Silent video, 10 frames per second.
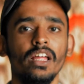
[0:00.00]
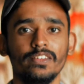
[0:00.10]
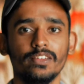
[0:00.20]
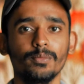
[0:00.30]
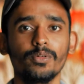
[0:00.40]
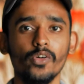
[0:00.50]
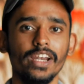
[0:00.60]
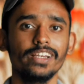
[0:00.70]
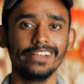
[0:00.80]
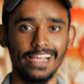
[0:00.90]
some
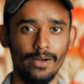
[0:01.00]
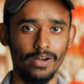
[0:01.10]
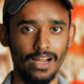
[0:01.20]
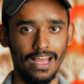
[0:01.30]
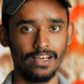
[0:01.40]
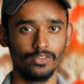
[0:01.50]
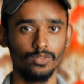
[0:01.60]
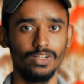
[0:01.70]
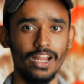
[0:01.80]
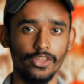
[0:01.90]
great camera hacks
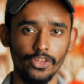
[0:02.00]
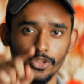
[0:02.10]
so that